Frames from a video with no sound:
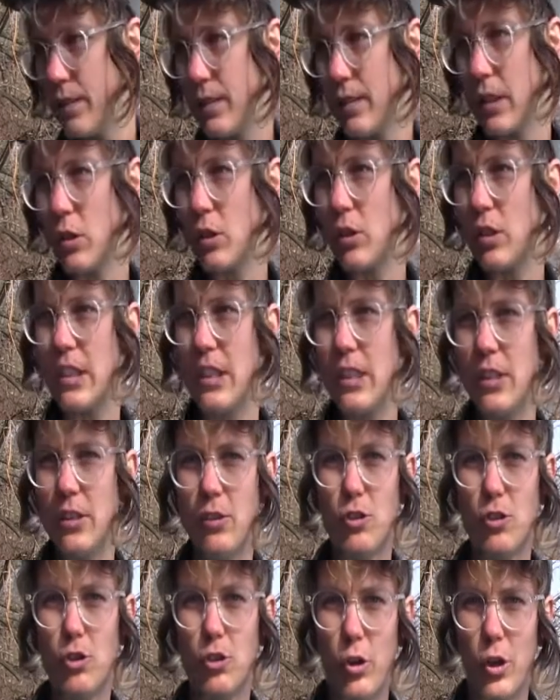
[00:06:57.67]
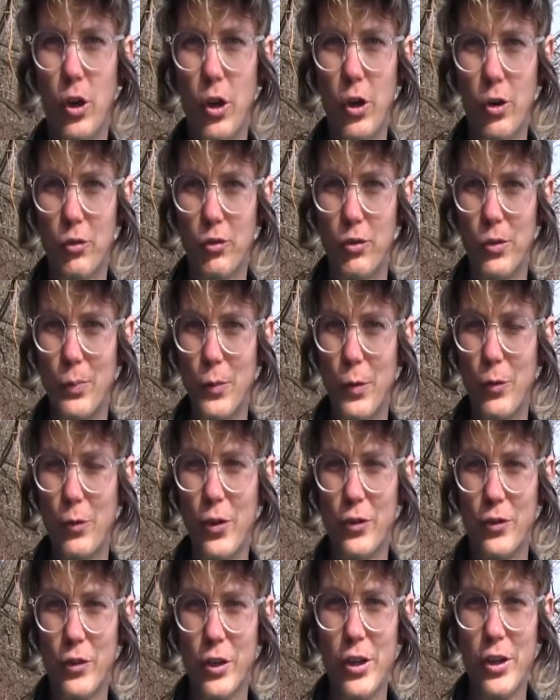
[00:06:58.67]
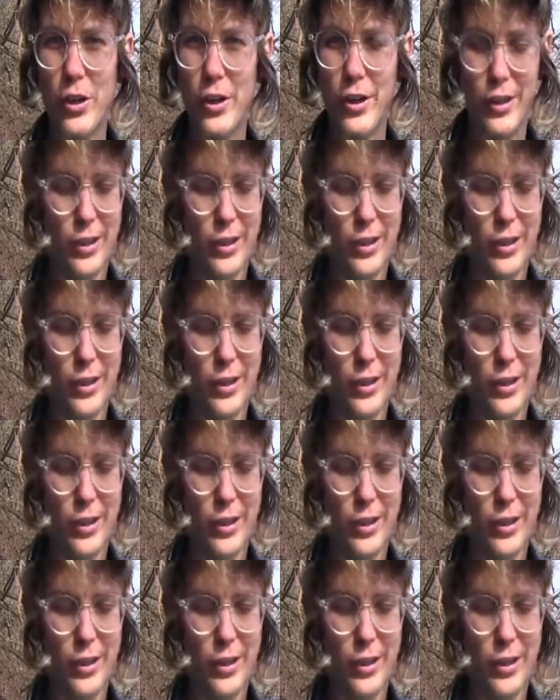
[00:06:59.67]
silty soil from the river.